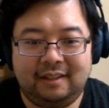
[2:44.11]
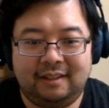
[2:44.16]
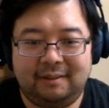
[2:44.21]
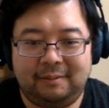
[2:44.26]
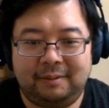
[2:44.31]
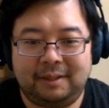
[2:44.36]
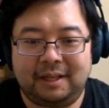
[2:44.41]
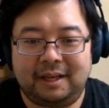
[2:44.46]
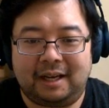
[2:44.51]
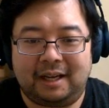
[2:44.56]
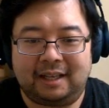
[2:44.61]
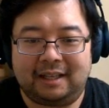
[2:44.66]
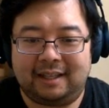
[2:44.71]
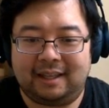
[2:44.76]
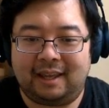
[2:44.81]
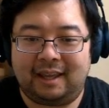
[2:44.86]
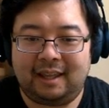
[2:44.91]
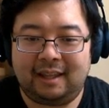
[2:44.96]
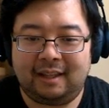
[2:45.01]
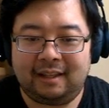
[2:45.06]
We got
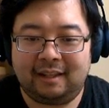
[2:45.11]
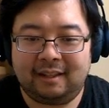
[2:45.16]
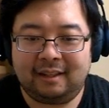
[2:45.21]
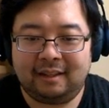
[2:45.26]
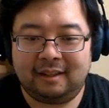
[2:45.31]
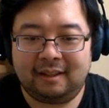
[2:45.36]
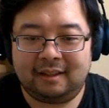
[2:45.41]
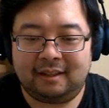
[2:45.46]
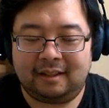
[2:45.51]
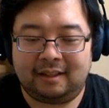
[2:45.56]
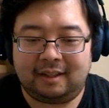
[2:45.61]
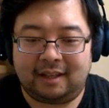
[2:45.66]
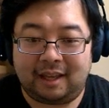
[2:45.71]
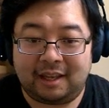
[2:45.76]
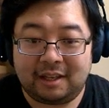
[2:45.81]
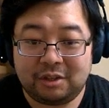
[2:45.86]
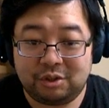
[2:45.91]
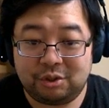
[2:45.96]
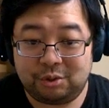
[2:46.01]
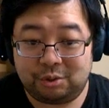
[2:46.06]

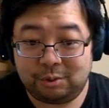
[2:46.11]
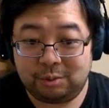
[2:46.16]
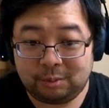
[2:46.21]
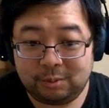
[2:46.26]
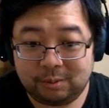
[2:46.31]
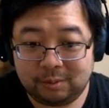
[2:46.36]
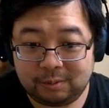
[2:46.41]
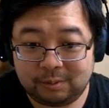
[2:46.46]
Genju